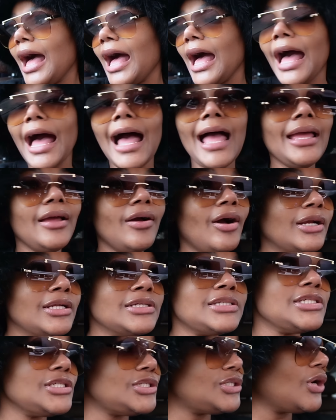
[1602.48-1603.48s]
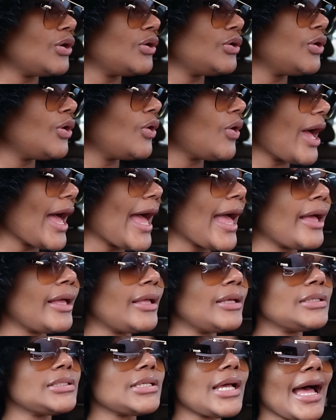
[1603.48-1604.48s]
I honestly don't know.
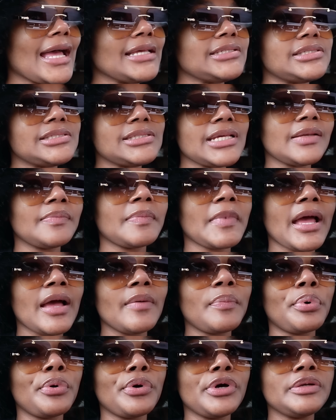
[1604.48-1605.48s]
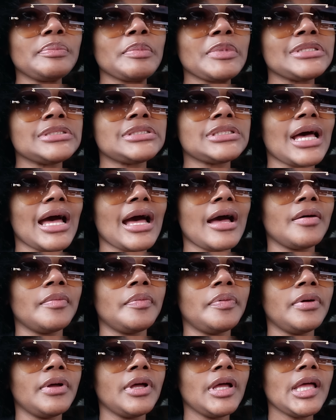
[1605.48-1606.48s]
I set my appointments
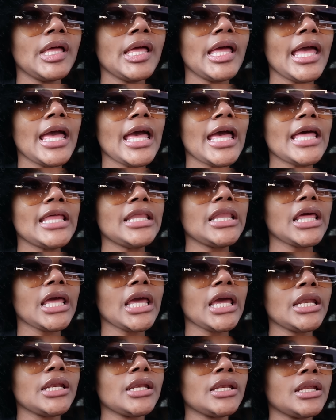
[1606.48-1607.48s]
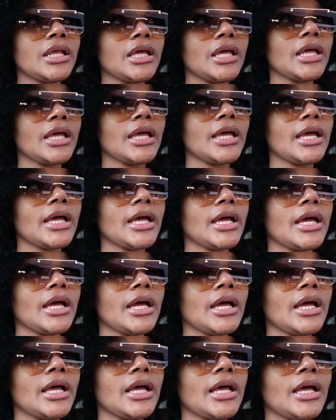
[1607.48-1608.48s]
up and then
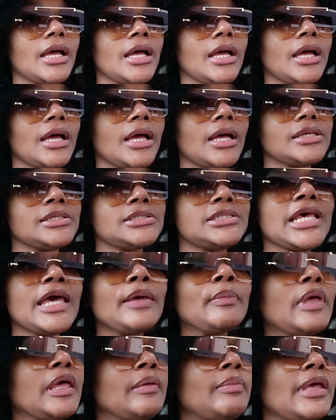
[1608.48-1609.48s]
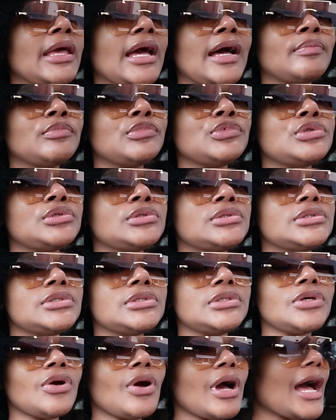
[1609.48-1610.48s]
say maybe I'm,
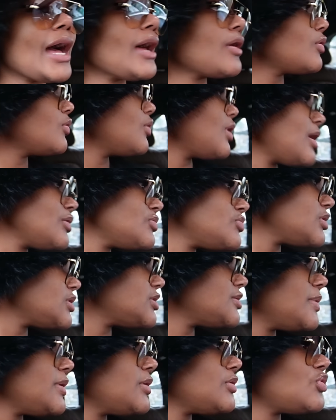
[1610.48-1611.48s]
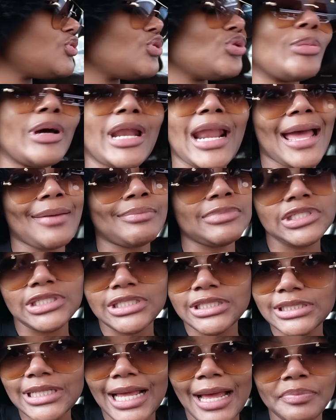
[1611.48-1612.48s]
I don't know how to explain it to you, but I'm
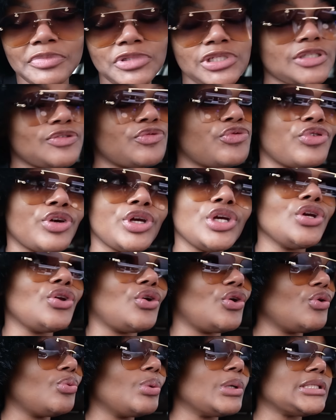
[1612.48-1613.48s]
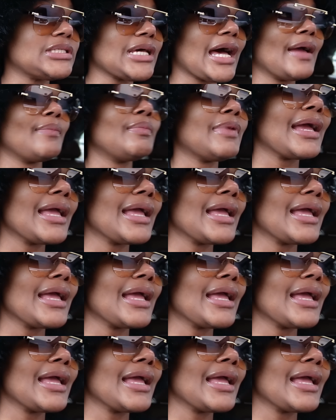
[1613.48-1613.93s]
just very good with time.